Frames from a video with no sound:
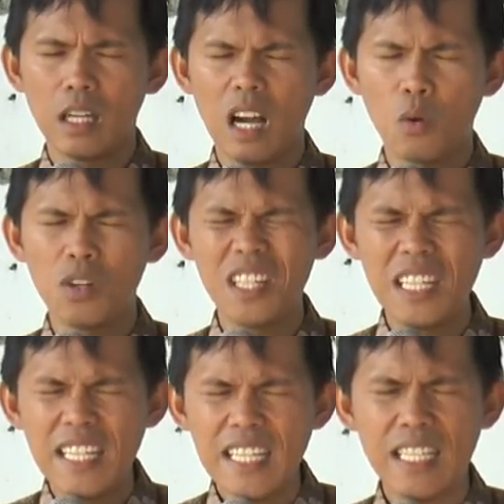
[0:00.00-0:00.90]
our
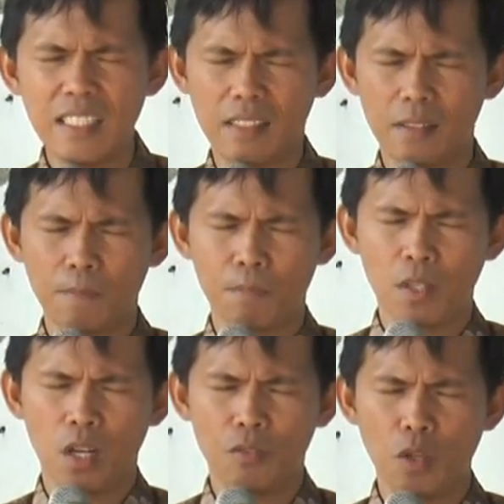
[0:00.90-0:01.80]
need
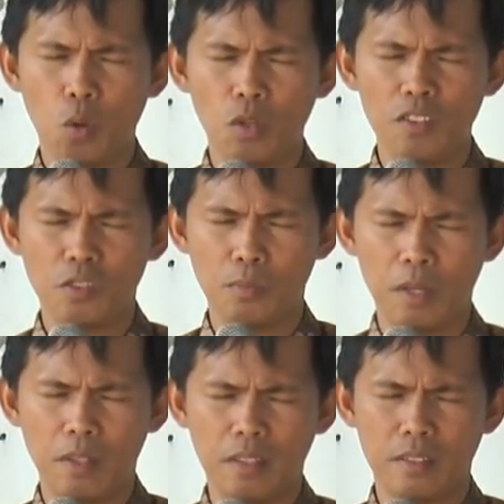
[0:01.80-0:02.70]
of the Holy
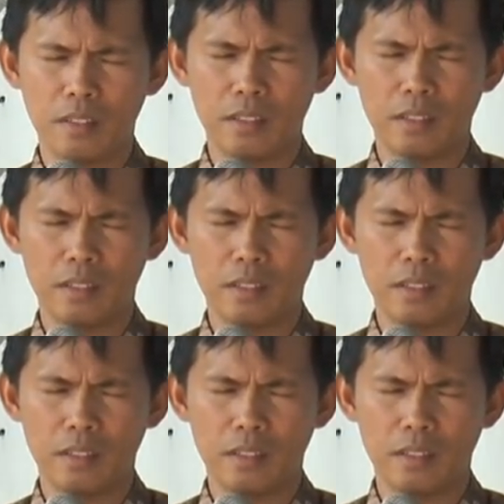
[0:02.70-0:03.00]
Spirit,